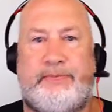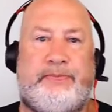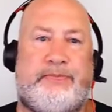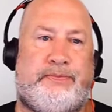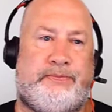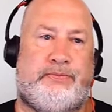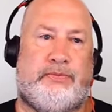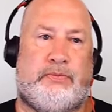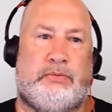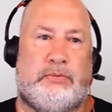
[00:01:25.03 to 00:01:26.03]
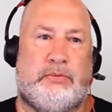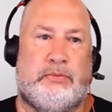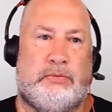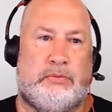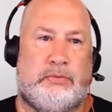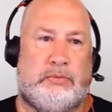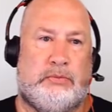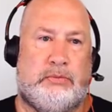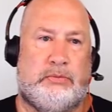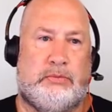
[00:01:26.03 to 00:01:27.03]

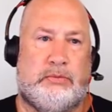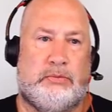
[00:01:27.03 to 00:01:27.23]
Nothing is said.